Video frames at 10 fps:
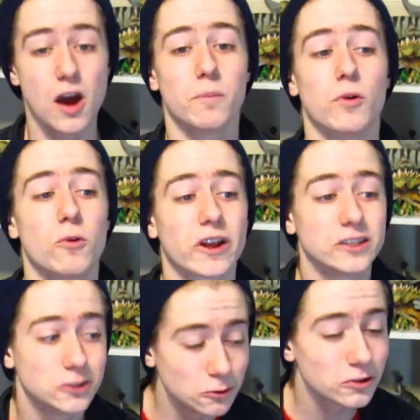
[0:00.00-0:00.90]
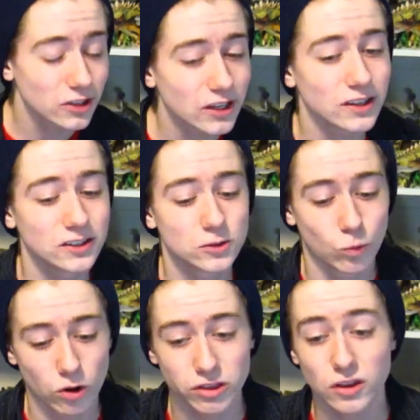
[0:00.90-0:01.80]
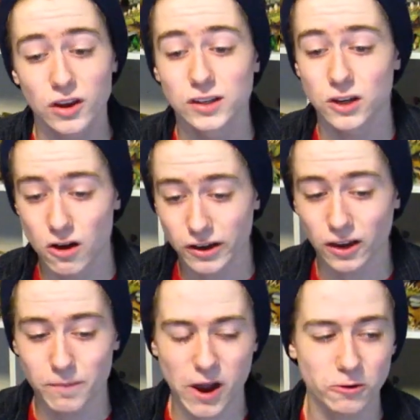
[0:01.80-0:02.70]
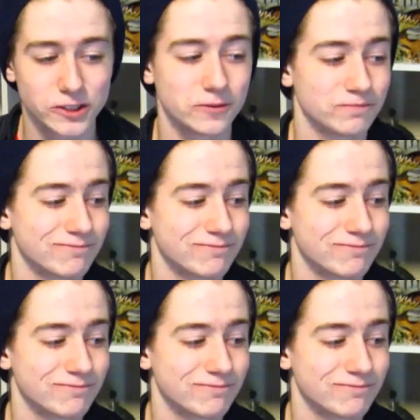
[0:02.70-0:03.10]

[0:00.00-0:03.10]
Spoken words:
But what I do think is worth talking about